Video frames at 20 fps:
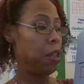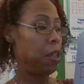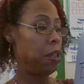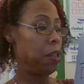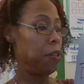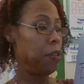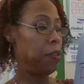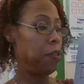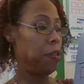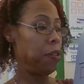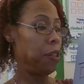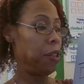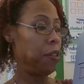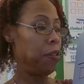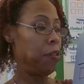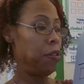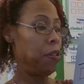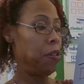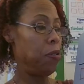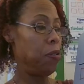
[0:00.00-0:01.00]

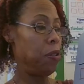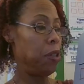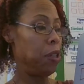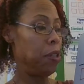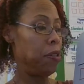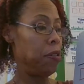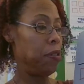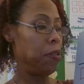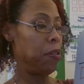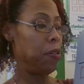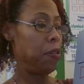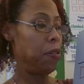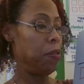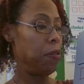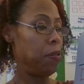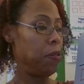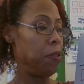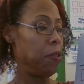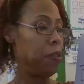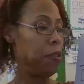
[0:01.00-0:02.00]
6 units,
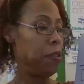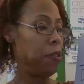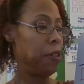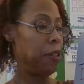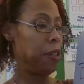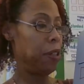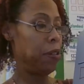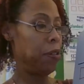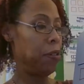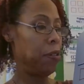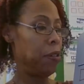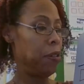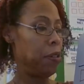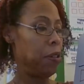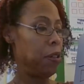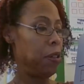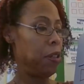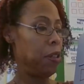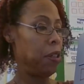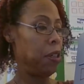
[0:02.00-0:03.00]
or 6
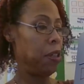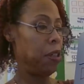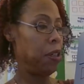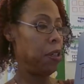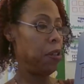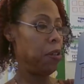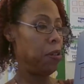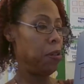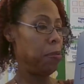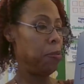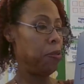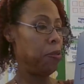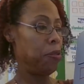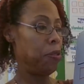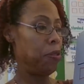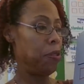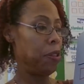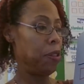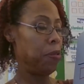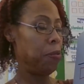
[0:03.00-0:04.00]
cubes, or
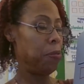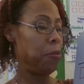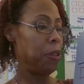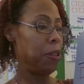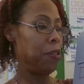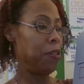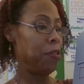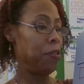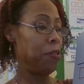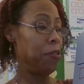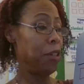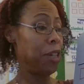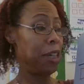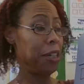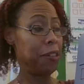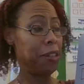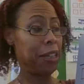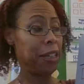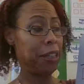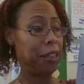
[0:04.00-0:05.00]
6 ones. These are not
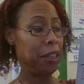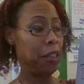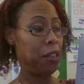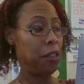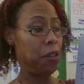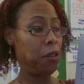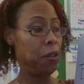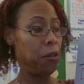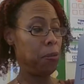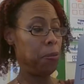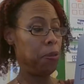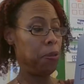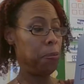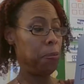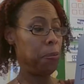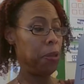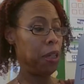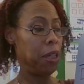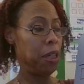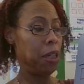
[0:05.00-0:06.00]
exactly cubes,
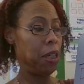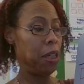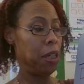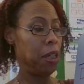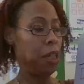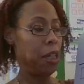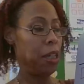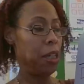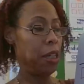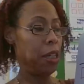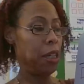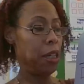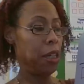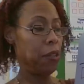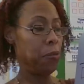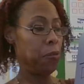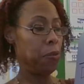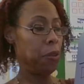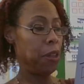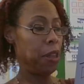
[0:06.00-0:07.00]
but
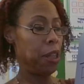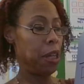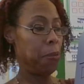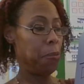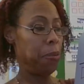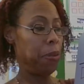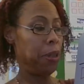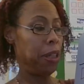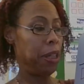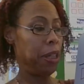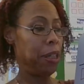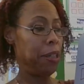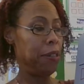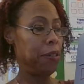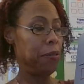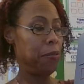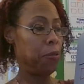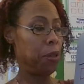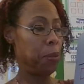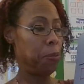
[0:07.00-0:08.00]
that's what that
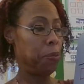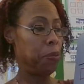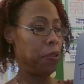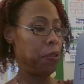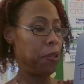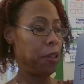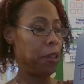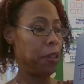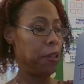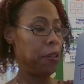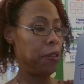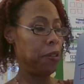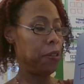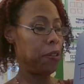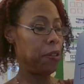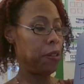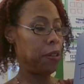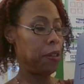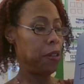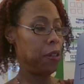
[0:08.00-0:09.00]
place represents.